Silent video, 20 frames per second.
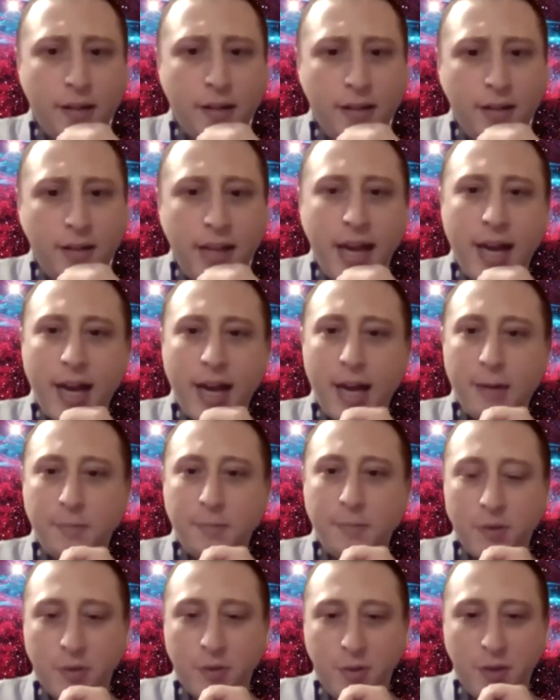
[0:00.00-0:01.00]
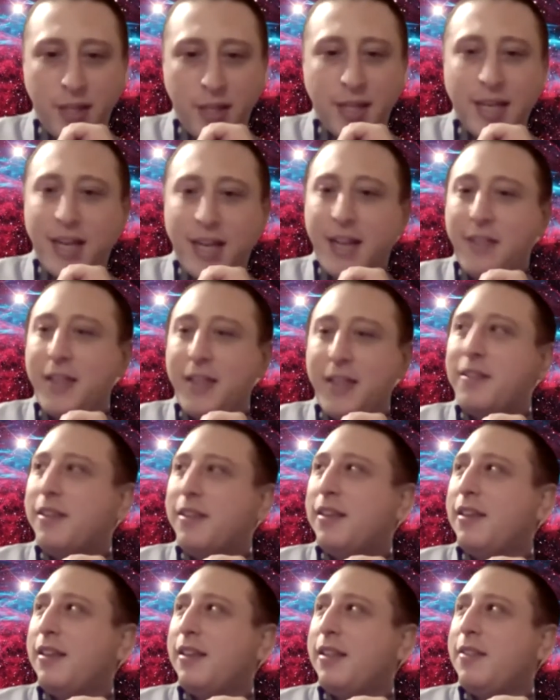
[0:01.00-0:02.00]
yeah, absolutely. That's
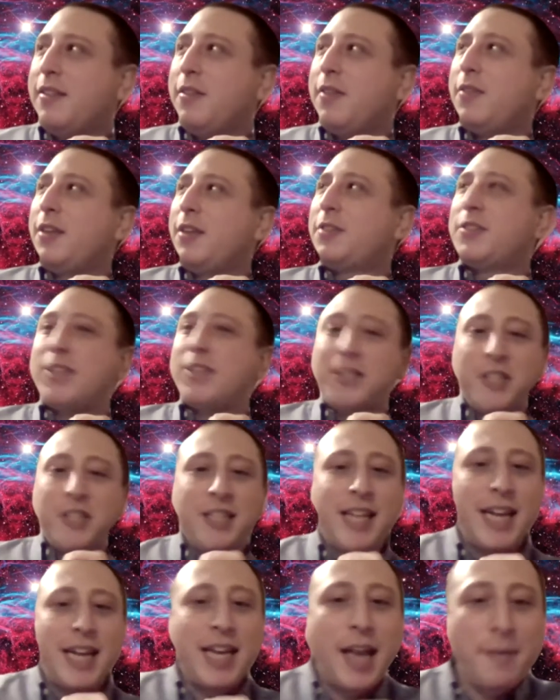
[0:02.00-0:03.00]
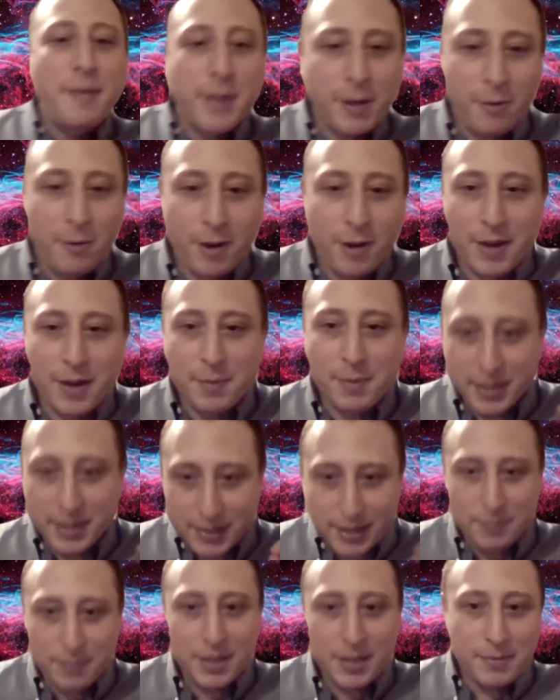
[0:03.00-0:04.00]
that's such a dynamic runway because
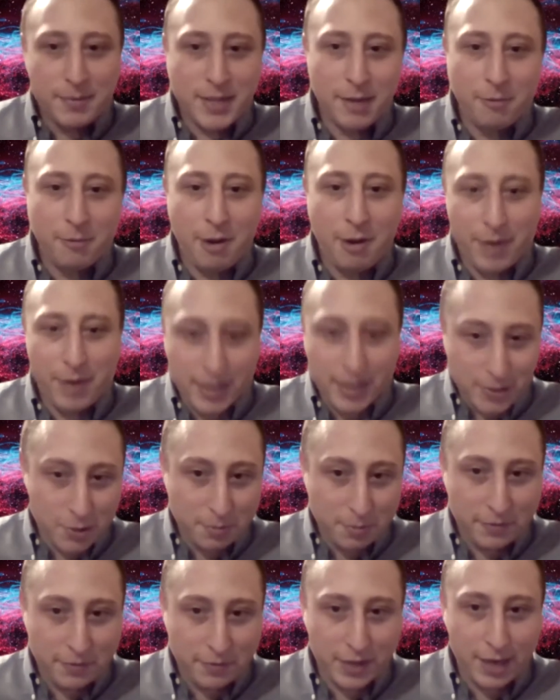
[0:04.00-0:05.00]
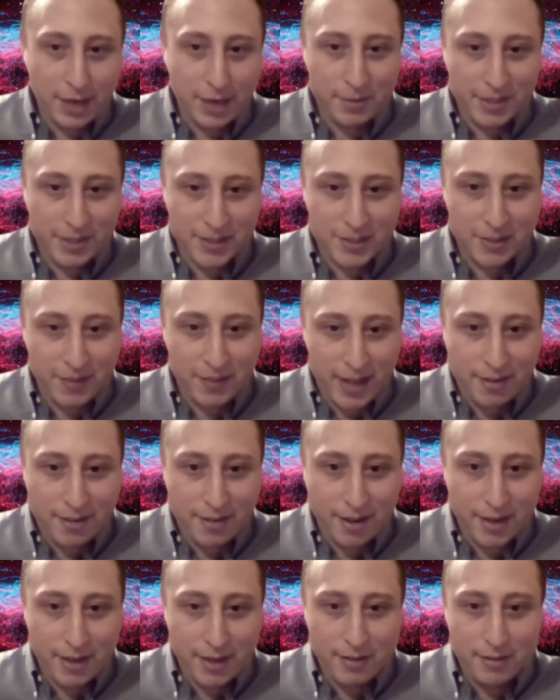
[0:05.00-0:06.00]
sometimes that runway is open for airplanes to land
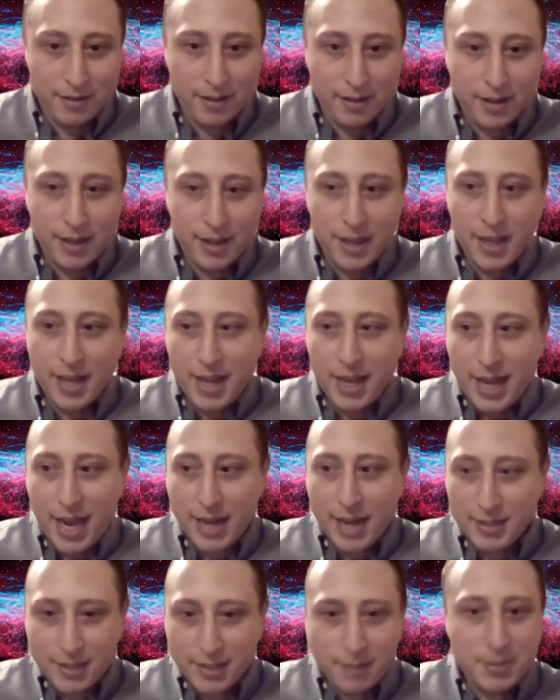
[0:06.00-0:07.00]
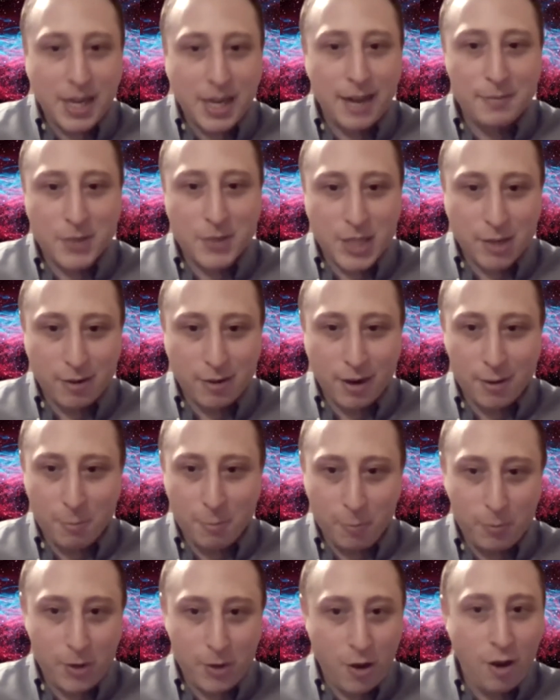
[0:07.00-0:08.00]
on it and sometimes there are
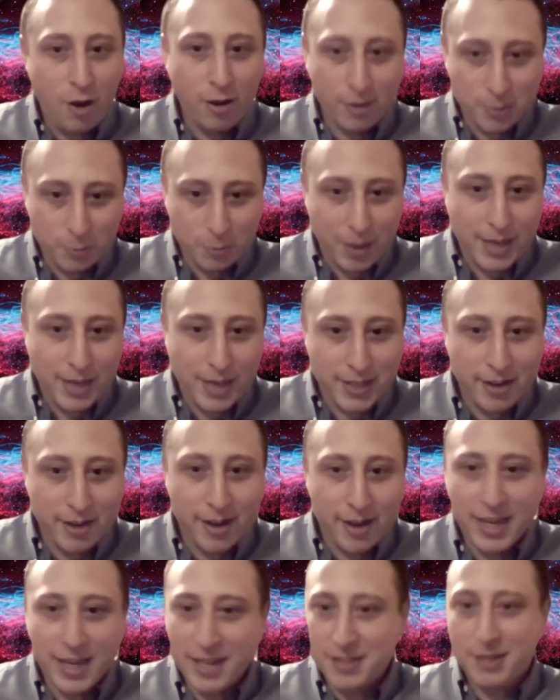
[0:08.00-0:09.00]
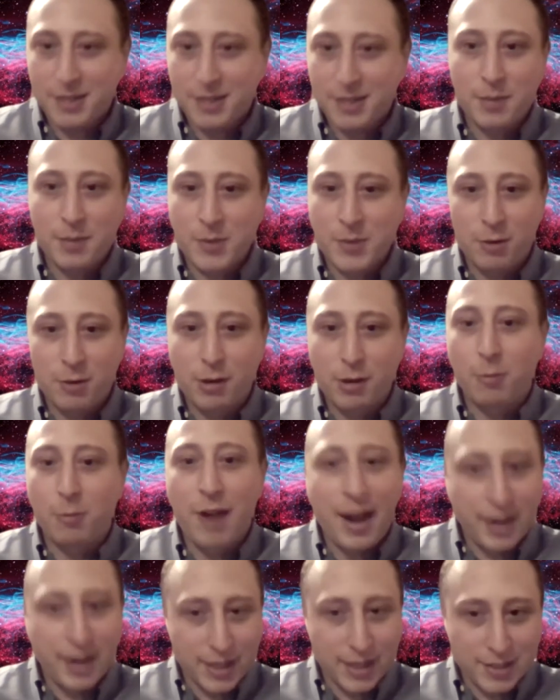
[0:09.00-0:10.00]
cars racing on it, and sometimes there are
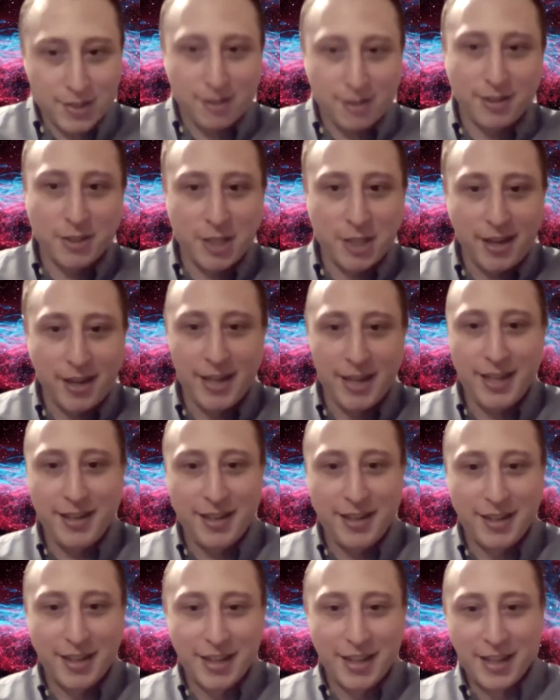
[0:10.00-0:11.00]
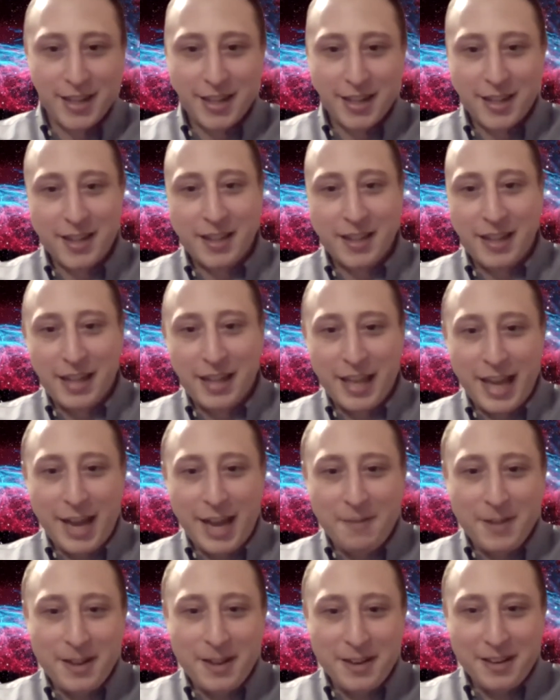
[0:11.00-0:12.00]
rockets launching on it. I
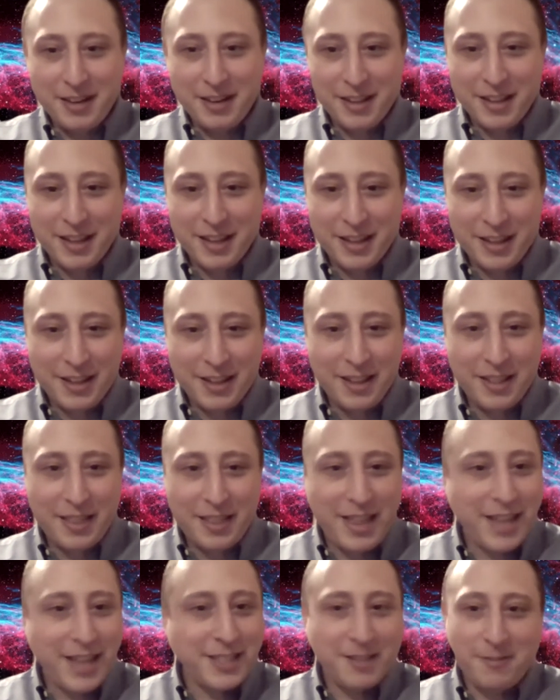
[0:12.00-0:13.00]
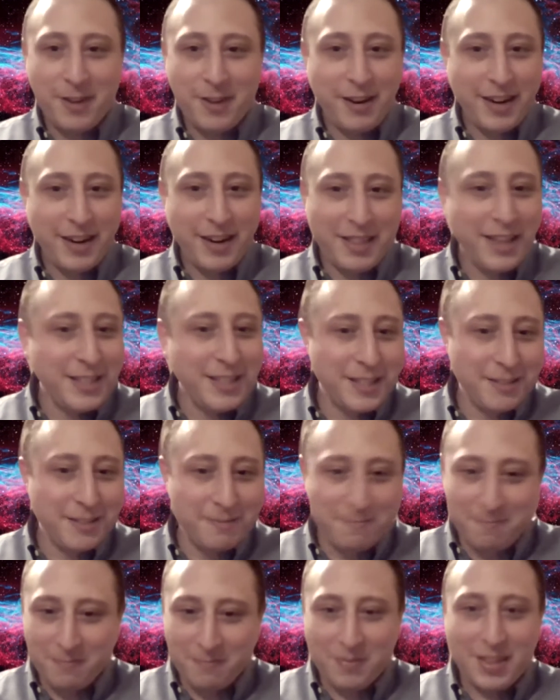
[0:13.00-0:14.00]
mean, that's a very that's a
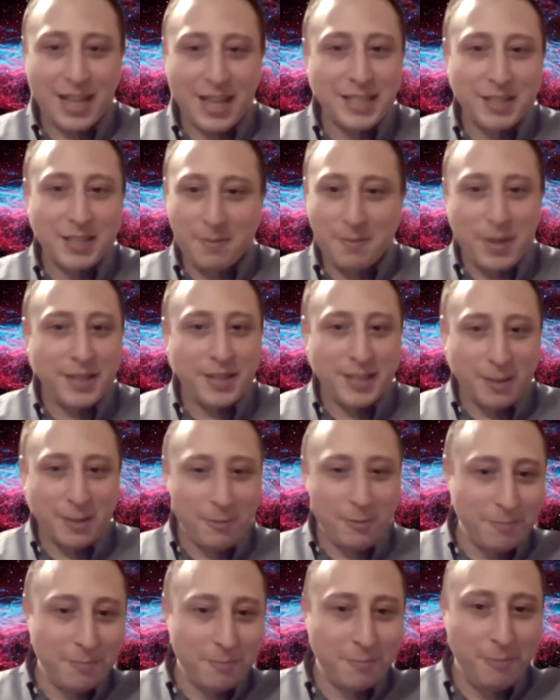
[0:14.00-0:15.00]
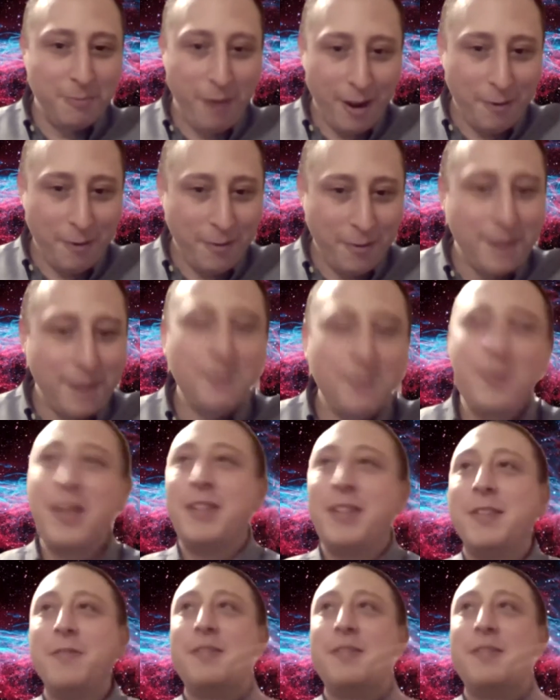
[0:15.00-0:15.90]
that's a busy runway. Uh, yeah. That,